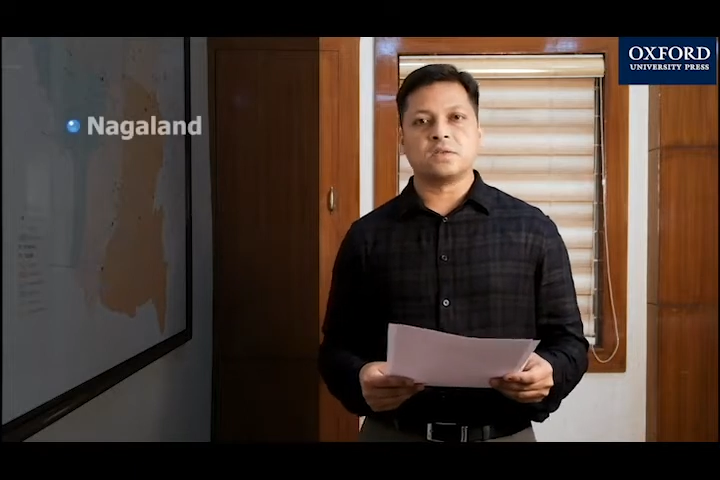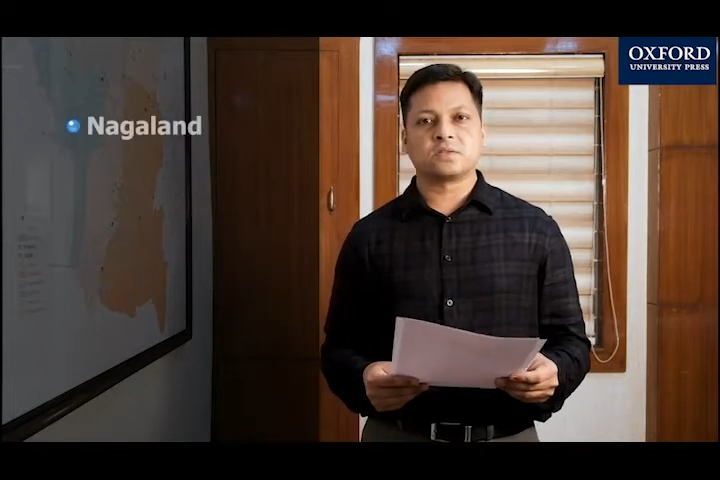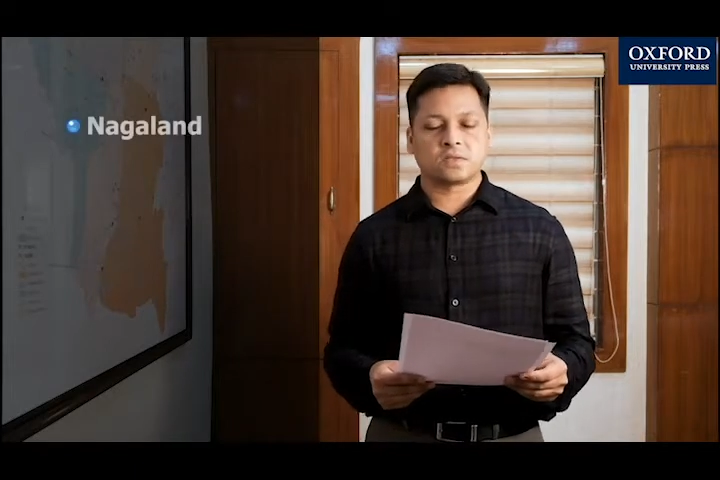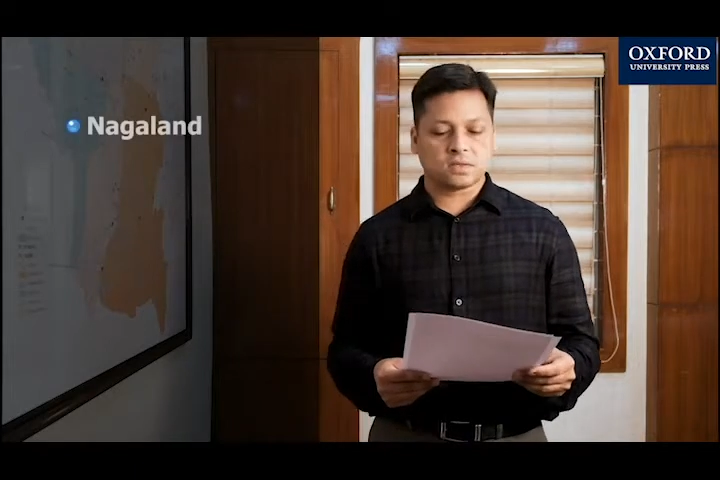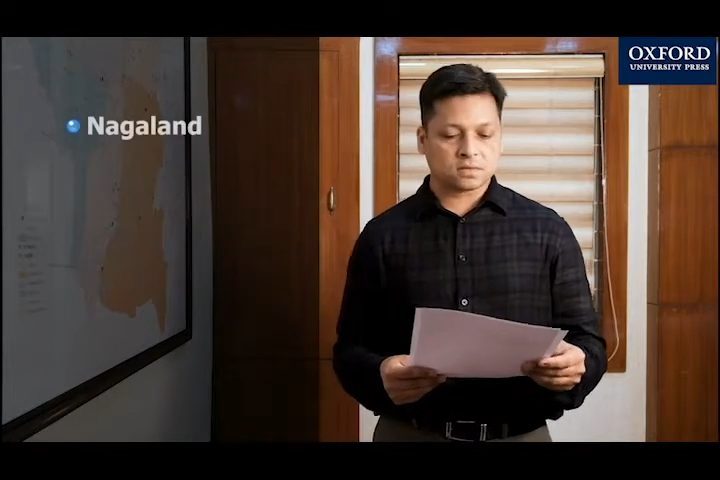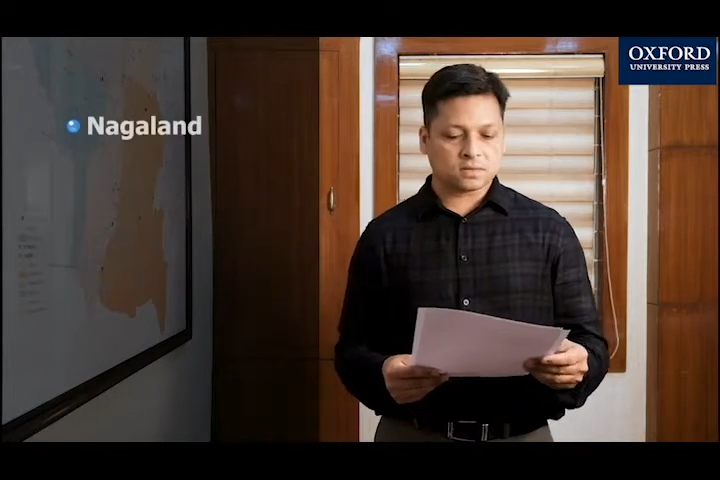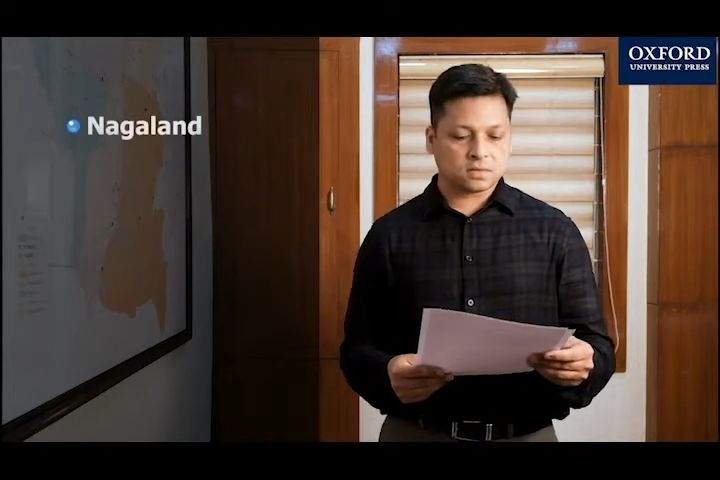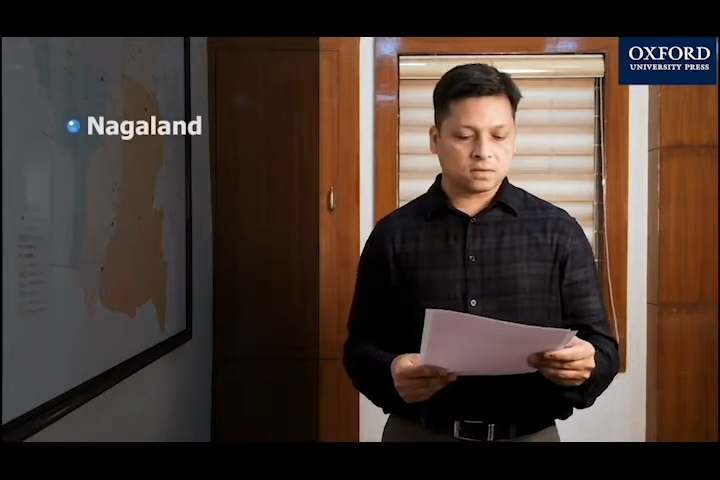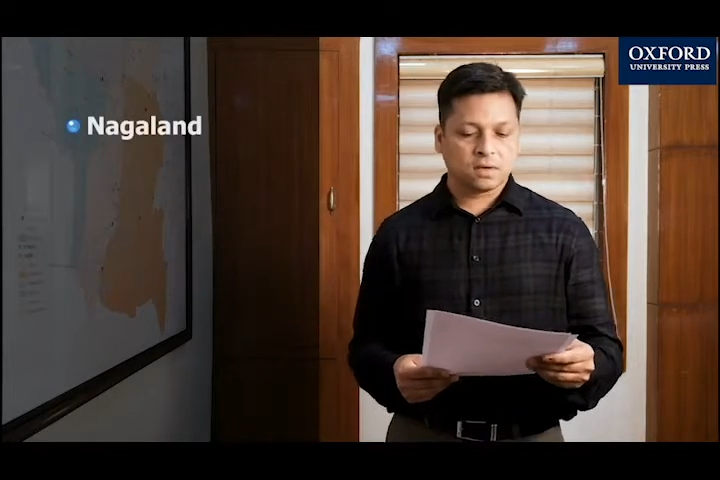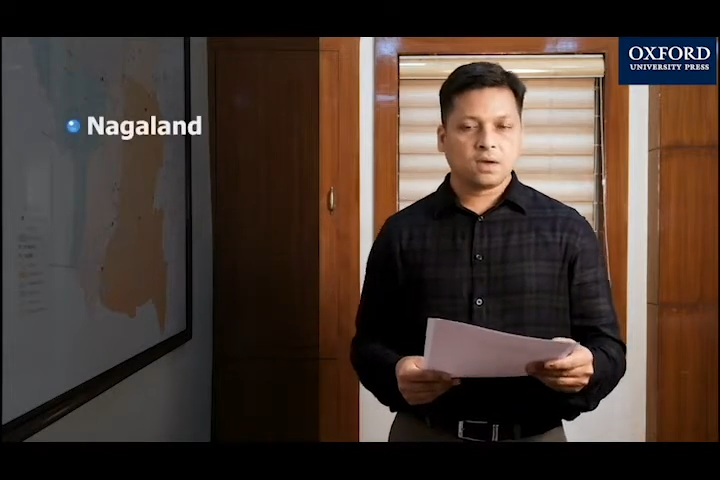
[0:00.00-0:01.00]

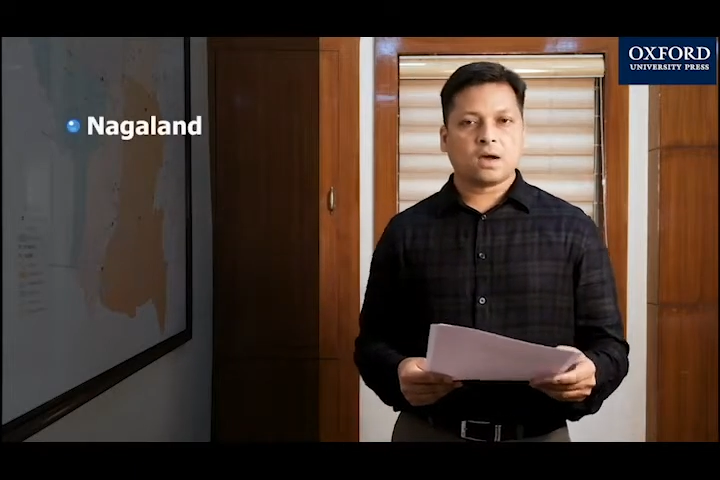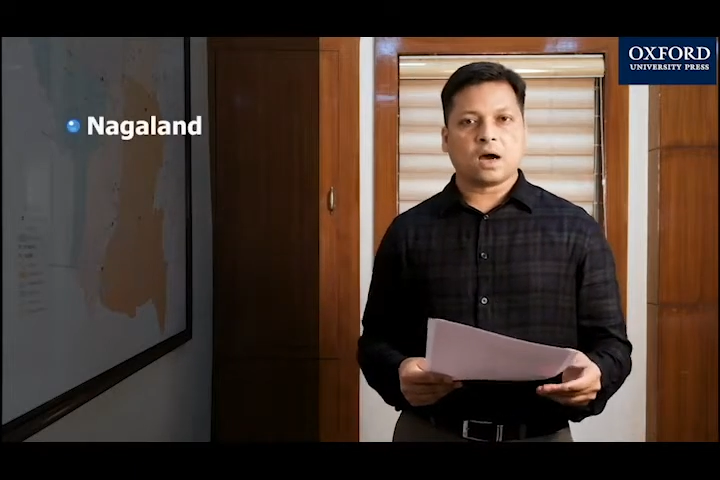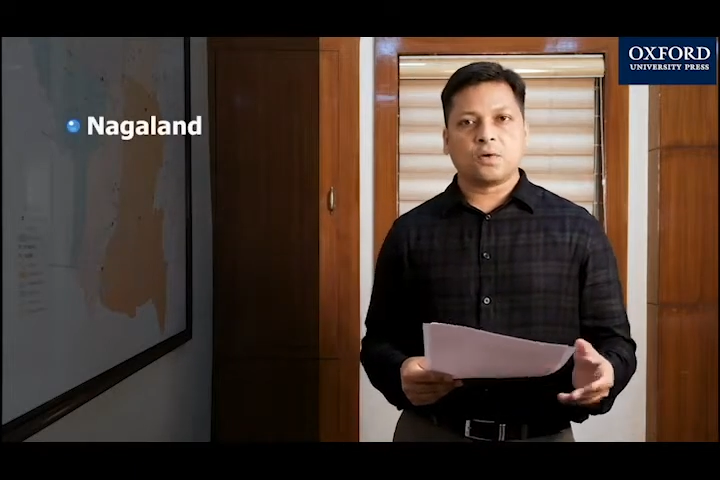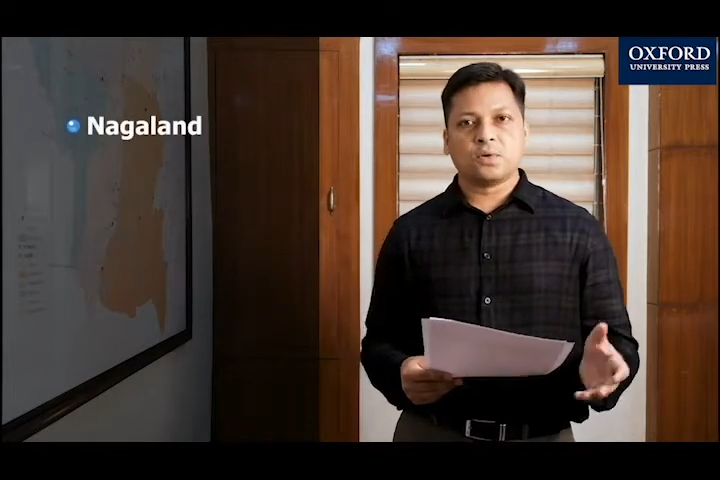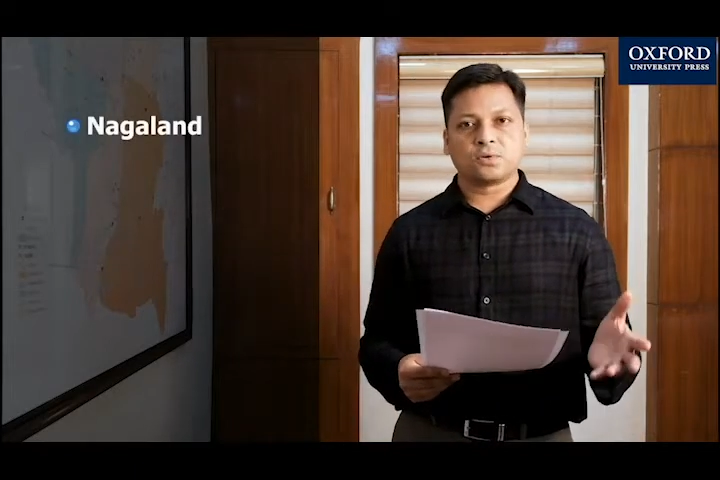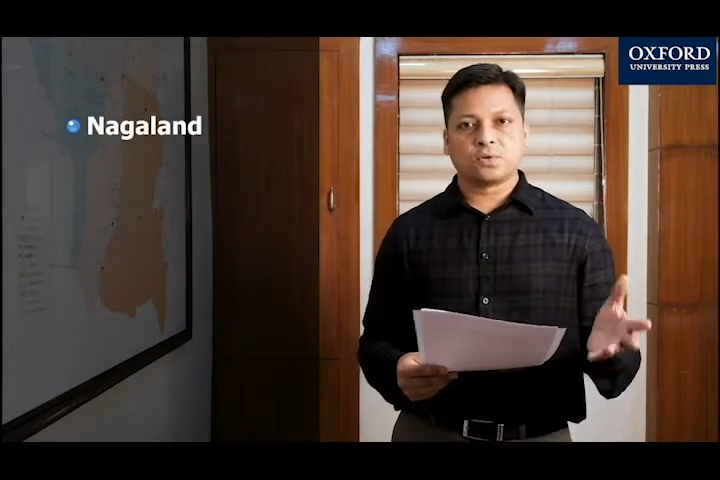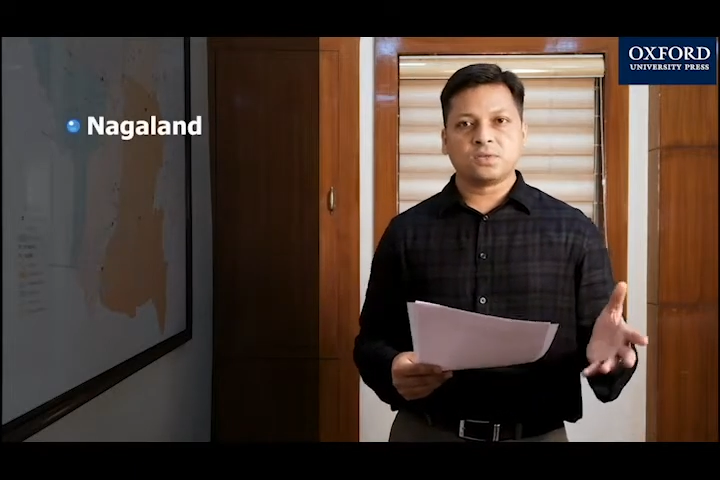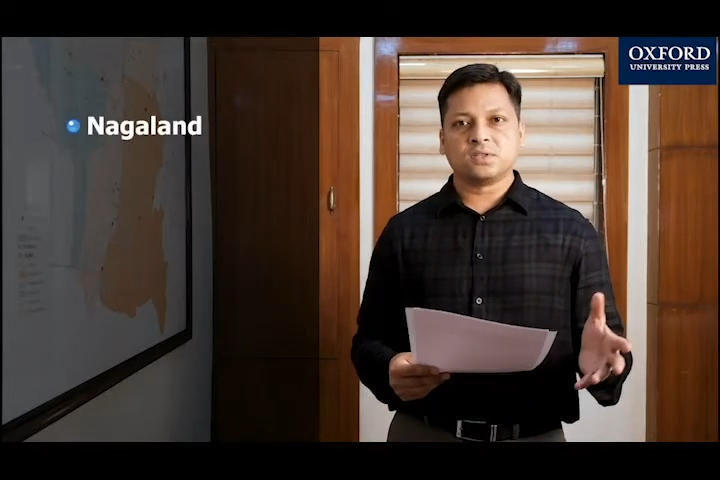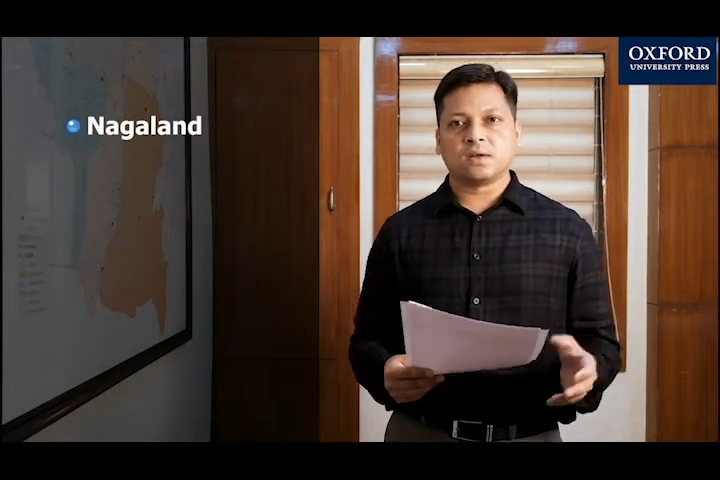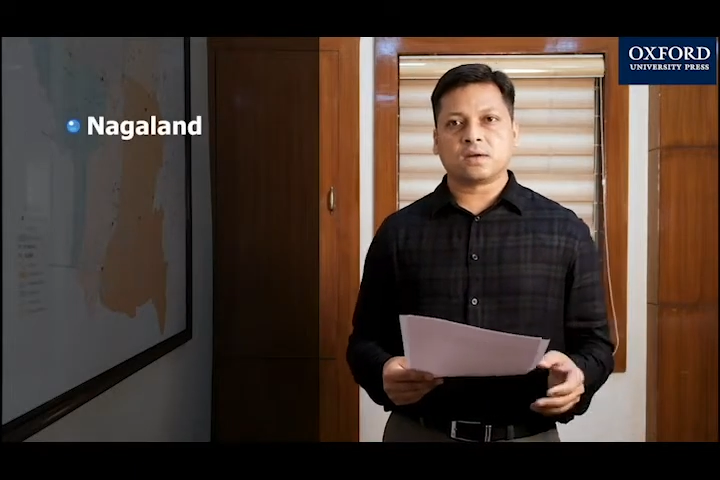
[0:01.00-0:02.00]
insurgency, how it
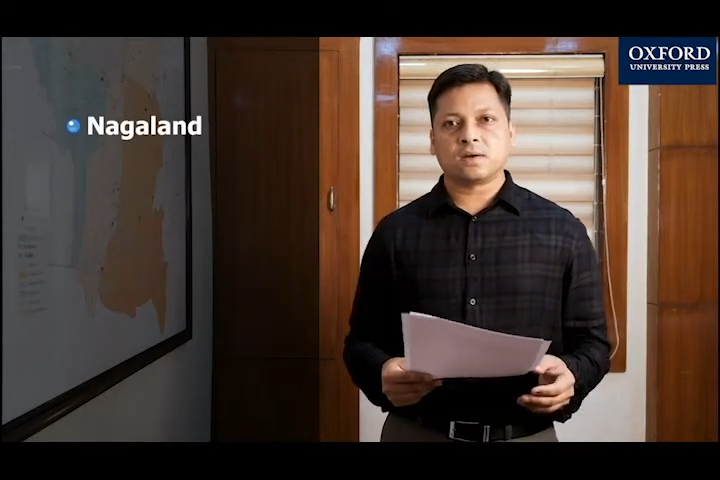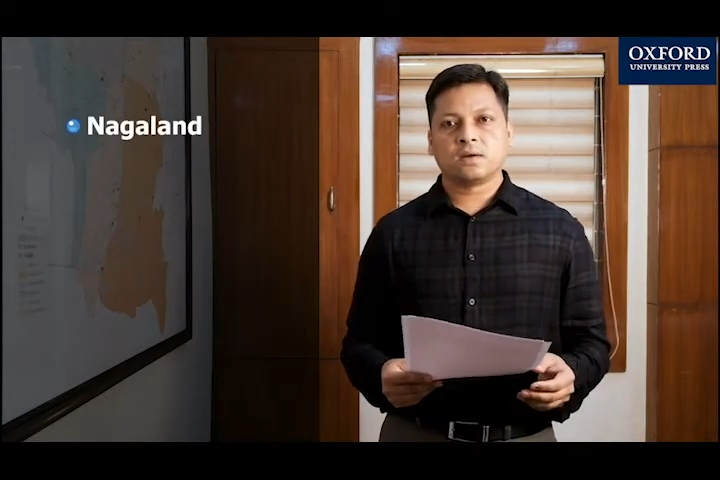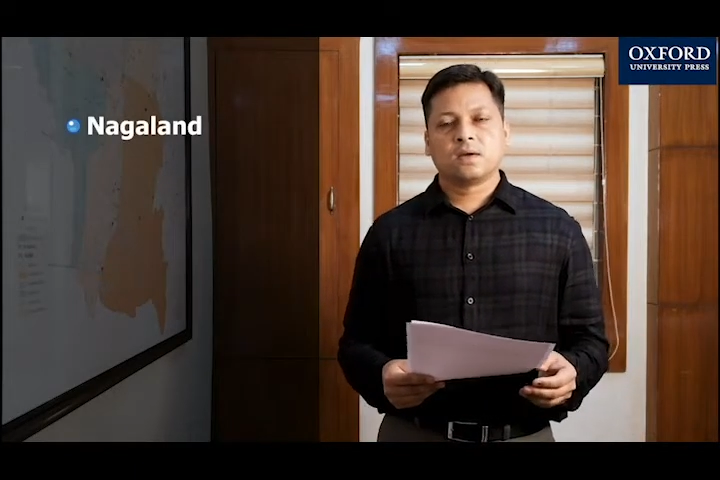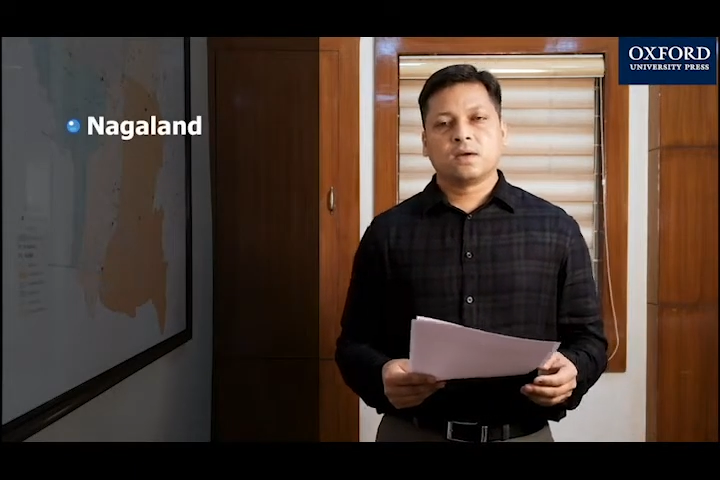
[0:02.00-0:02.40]
originated,